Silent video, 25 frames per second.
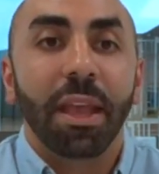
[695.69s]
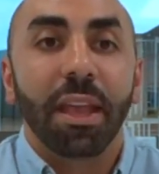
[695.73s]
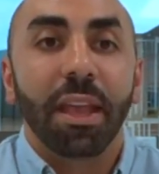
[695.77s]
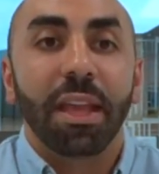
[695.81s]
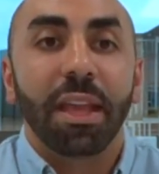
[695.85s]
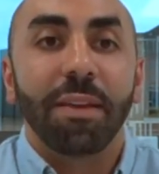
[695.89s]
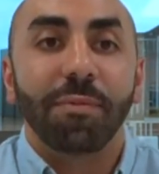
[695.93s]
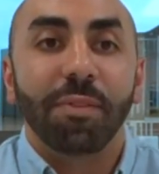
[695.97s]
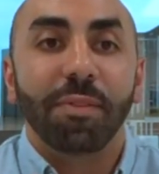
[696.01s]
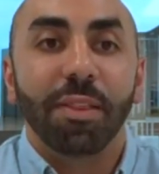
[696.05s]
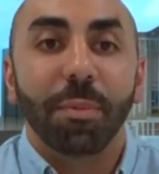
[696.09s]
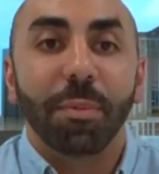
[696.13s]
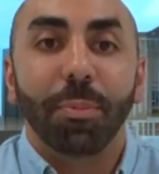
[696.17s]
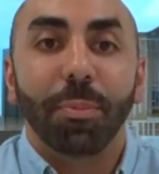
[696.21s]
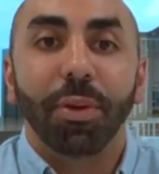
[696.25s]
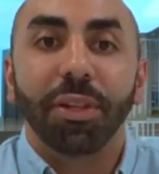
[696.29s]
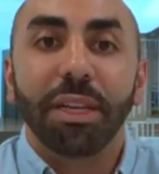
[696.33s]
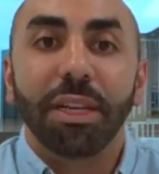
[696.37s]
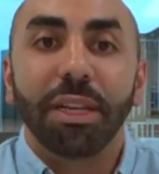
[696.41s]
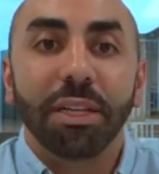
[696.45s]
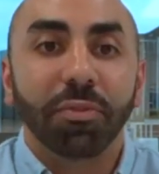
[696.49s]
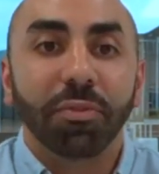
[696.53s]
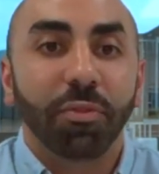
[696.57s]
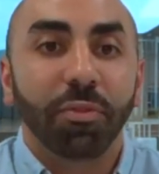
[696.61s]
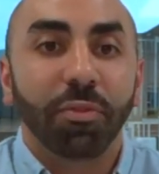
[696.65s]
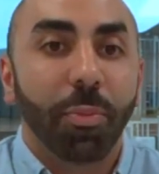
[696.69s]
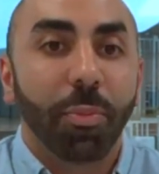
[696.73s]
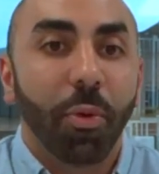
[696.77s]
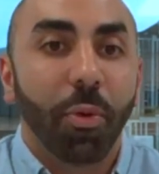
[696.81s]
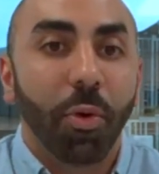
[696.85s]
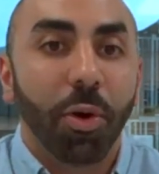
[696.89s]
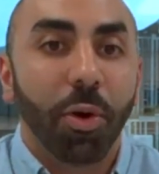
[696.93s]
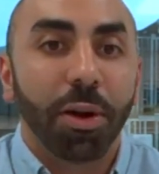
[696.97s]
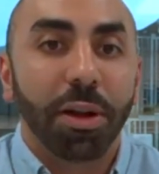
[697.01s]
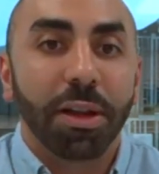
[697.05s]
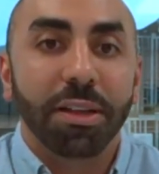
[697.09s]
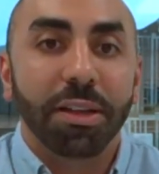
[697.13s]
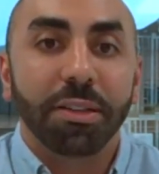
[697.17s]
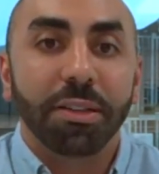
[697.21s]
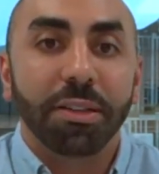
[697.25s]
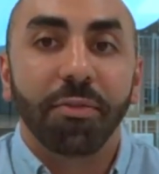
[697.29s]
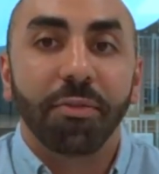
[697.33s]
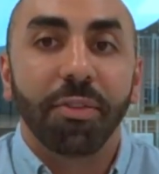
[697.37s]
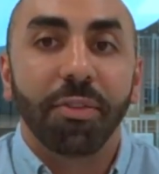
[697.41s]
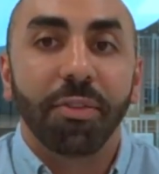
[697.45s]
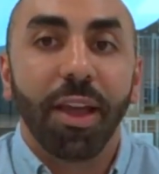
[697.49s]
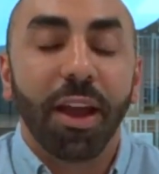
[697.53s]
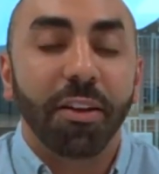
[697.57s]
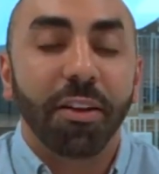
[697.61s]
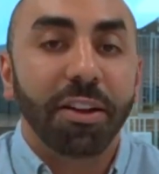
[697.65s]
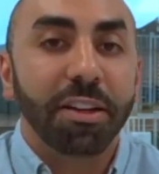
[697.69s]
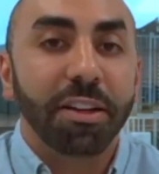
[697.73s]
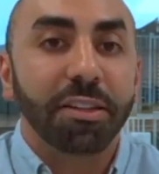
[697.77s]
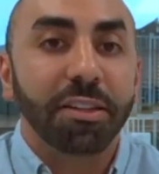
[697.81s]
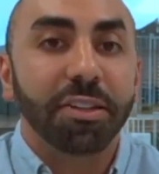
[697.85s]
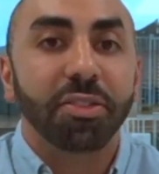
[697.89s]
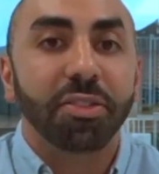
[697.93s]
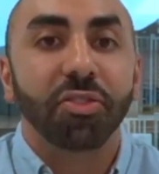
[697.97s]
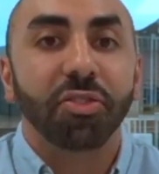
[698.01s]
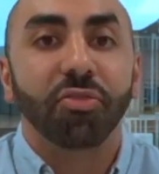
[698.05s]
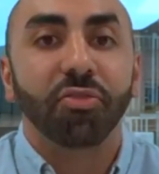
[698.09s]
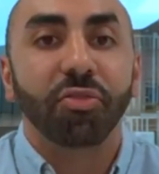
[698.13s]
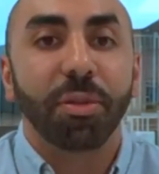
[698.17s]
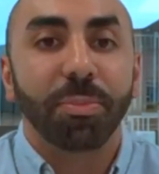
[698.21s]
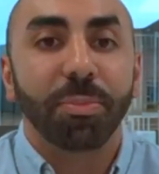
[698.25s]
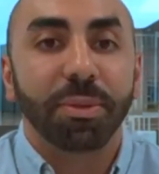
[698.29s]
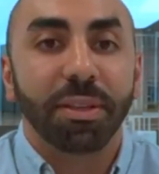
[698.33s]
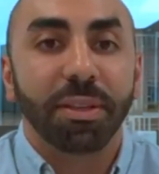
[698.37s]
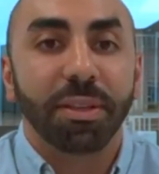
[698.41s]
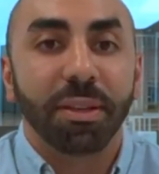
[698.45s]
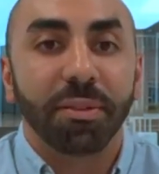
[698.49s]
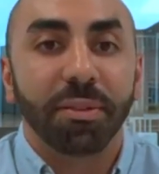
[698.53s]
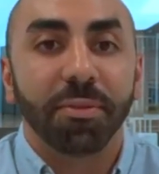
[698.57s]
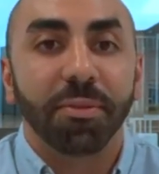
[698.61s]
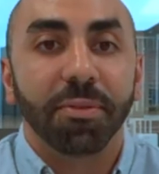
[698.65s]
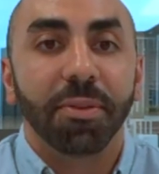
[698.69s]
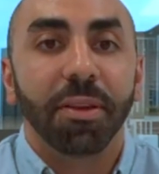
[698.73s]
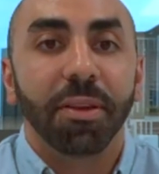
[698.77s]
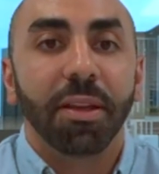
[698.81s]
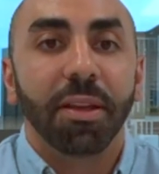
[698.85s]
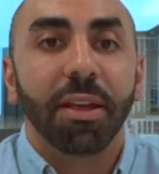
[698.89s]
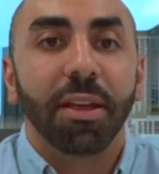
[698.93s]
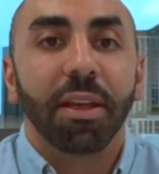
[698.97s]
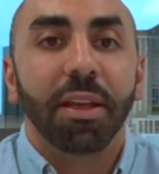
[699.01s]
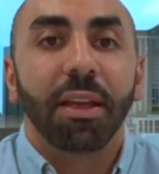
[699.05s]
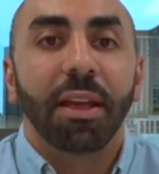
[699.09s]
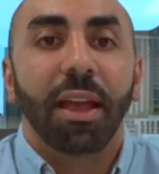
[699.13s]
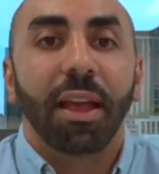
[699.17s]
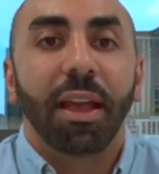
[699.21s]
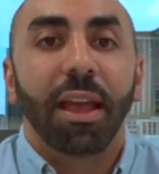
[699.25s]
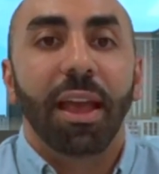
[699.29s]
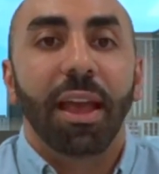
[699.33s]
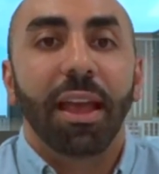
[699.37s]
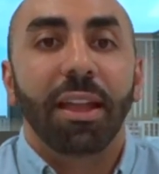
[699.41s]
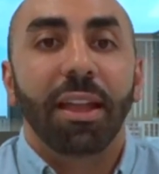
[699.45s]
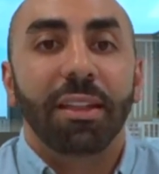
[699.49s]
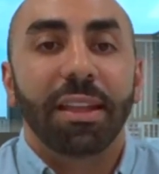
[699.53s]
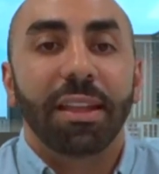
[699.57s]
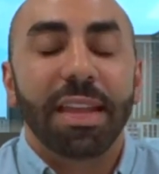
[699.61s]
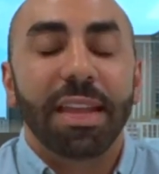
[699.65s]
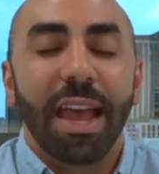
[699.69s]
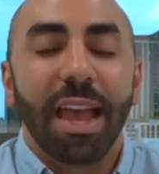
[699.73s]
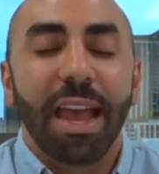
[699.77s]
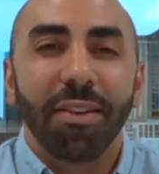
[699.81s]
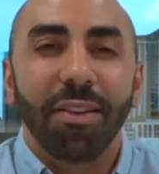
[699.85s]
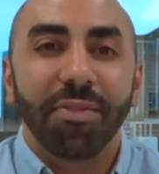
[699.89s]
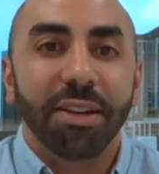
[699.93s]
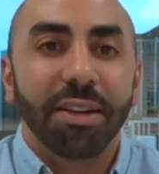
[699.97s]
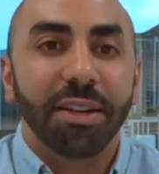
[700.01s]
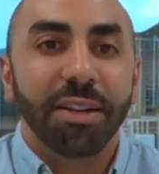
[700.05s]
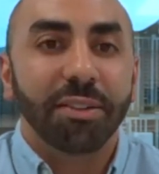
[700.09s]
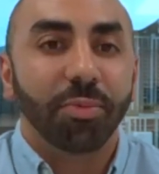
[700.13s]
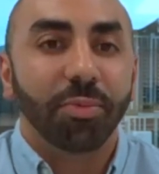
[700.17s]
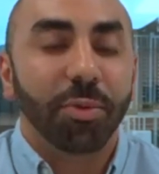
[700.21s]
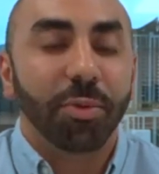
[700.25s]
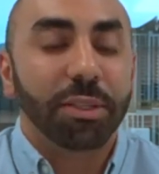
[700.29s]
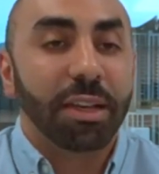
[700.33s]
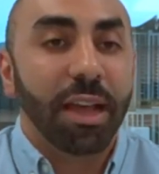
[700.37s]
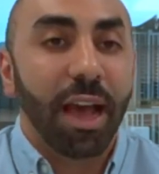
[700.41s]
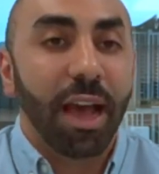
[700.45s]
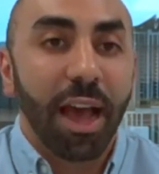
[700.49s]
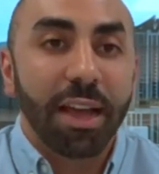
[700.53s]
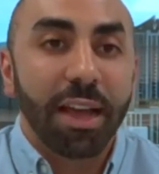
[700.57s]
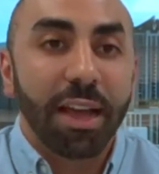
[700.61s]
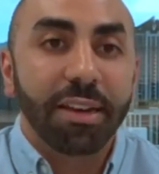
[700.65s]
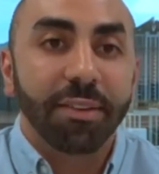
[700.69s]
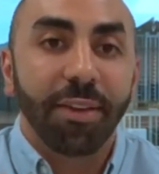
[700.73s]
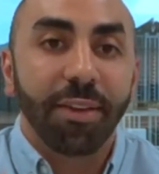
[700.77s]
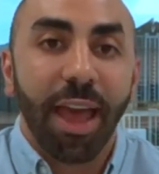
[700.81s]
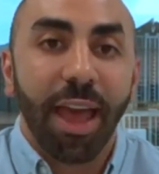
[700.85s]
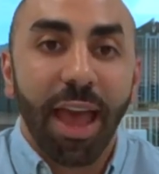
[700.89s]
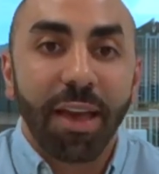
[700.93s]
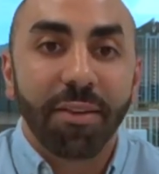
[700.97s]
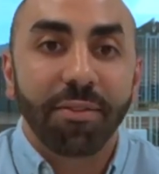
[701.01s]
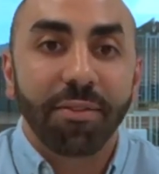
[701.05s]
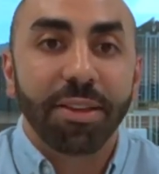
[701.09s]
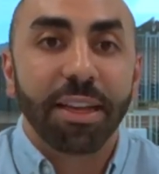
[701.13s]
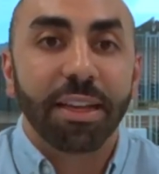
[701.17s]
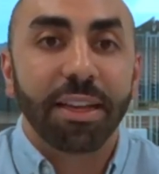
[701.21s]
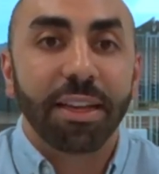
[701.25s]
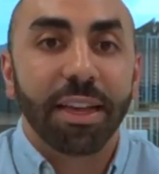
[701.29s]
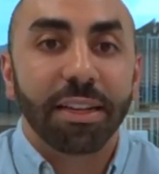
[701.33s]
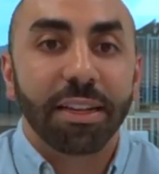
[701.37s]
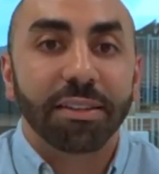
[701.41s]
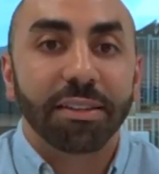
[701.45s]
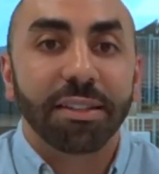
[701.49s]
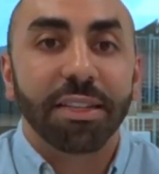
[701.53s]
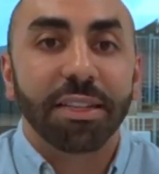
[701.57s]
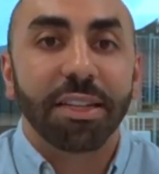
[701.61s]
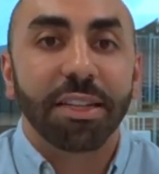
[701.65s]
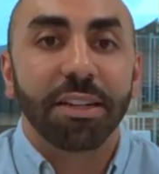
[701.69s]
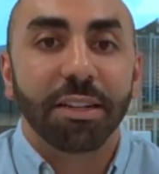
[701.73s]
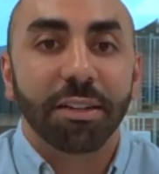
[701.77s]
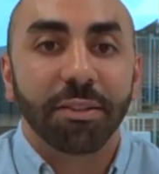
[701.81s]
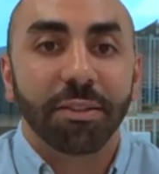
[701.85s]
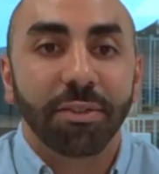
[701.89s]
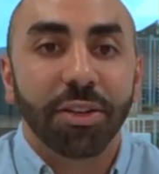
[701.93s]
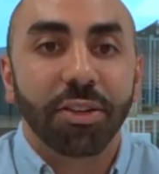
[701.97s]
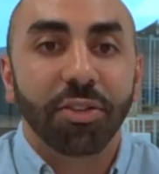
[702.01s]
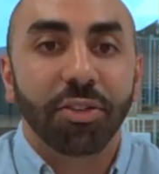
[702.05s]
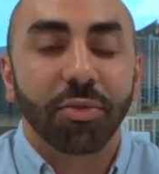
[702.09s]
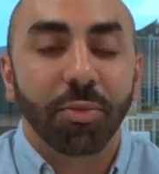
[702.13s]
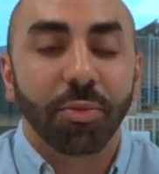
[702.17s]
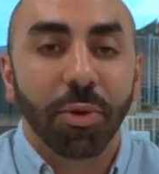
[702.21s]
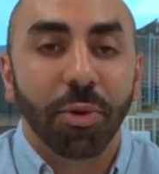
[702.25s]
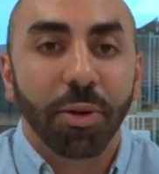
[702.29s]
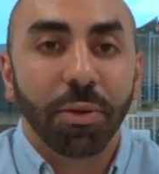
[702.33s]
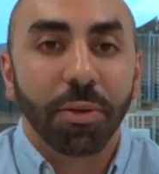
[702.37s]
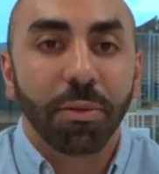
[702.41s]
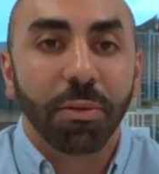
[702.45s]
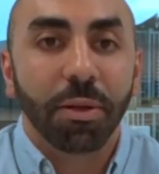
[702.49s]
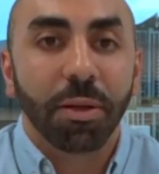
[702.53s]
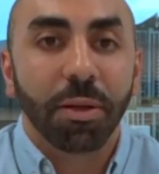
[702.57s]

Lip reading: If the police report is very descriptive and the evidence was kind of heavy against the individual,